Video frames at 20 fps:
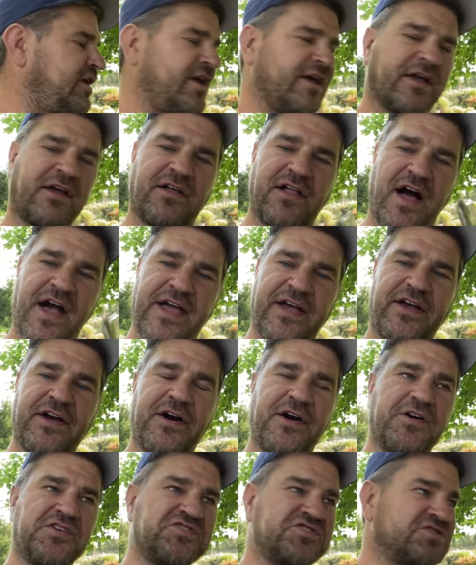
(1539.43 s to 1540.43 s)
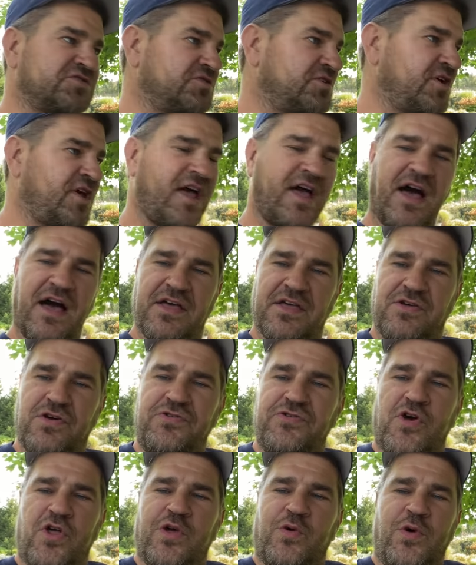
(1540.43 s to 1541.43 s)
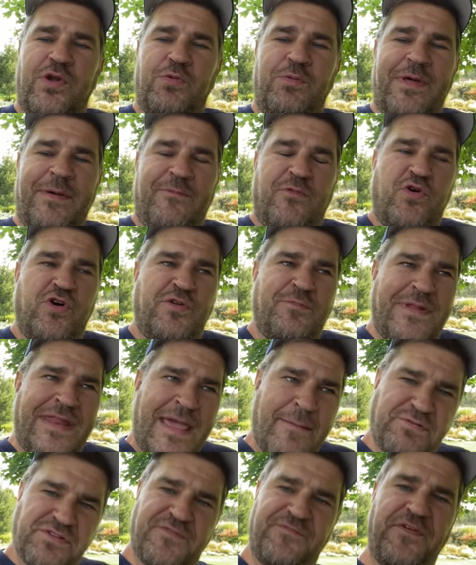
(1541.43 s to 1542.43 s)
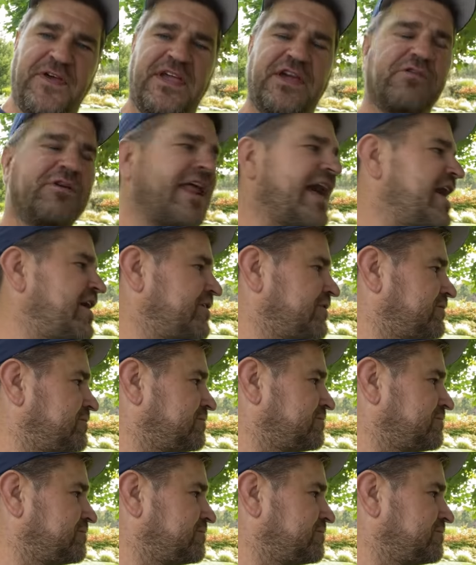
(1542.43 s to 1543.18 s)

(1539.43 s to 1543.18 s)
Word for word: and client goes, "You're the only one who would have been able to figure it out."